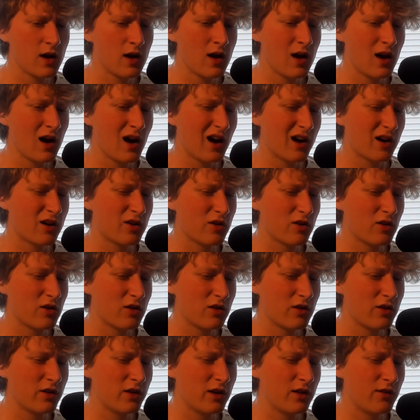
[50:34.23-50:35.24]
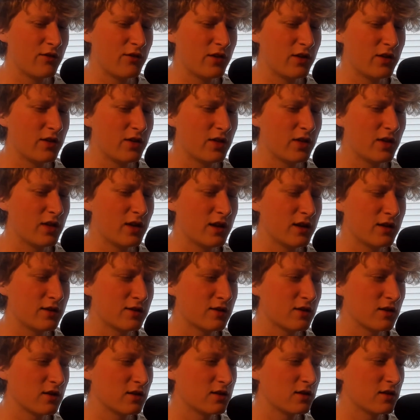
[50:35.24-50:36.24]
I don't know if it's
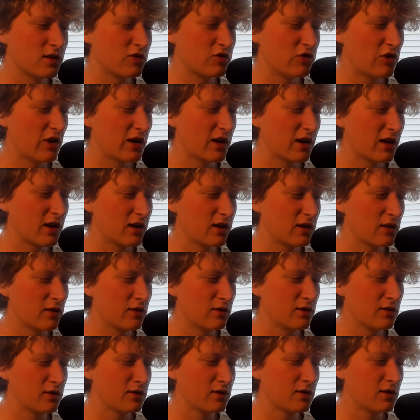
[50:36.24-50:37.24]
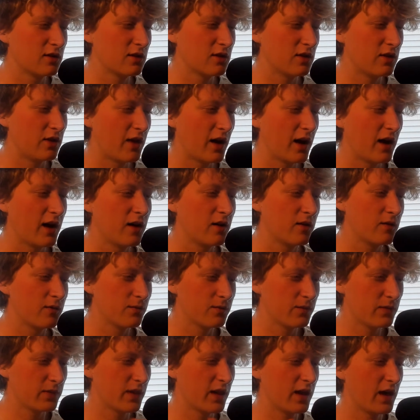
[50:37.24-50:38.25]
good to try to get used to that
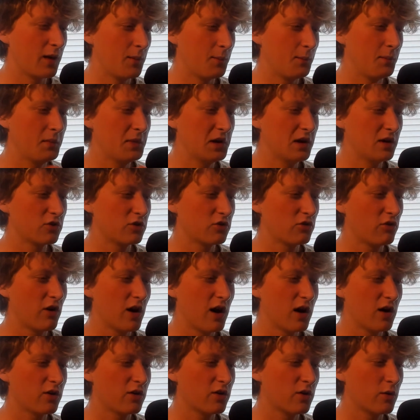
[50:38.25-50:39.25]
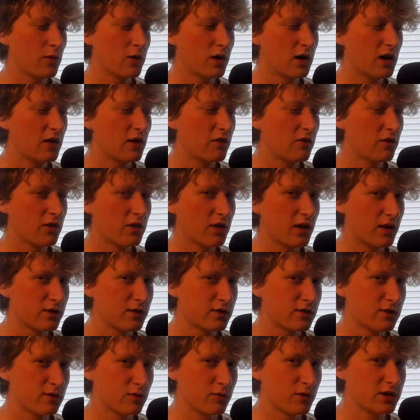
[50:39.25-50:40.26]
middle ground or whatever, that
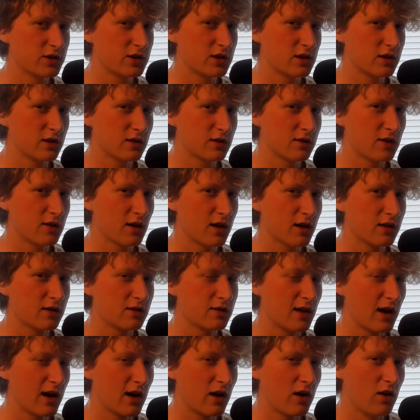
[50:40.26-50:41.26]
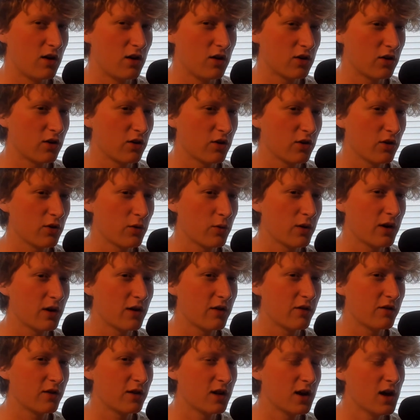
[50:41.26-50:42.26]
switching sides, that hunger or
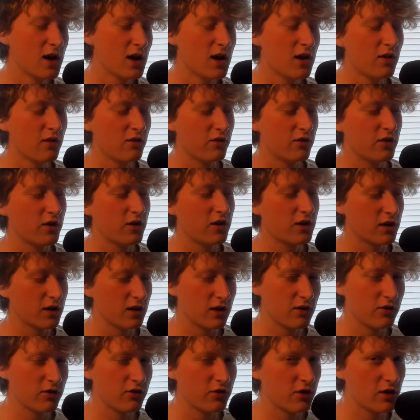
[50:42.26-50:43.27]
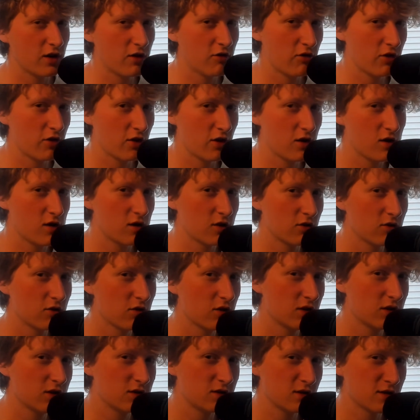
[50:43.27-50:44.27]
whatever. Fuck, if you're ever
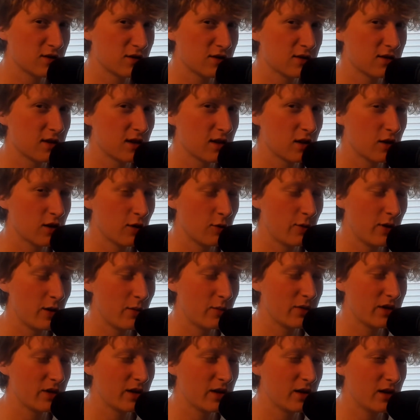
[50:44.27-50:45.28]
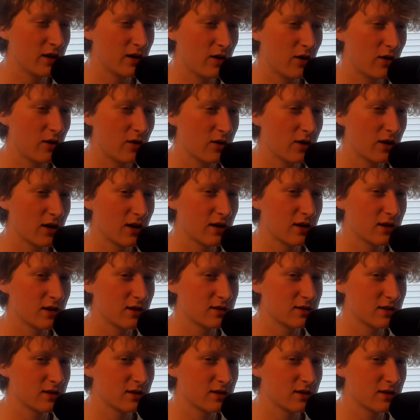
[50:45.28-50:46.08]
hungry, just think about me, okay?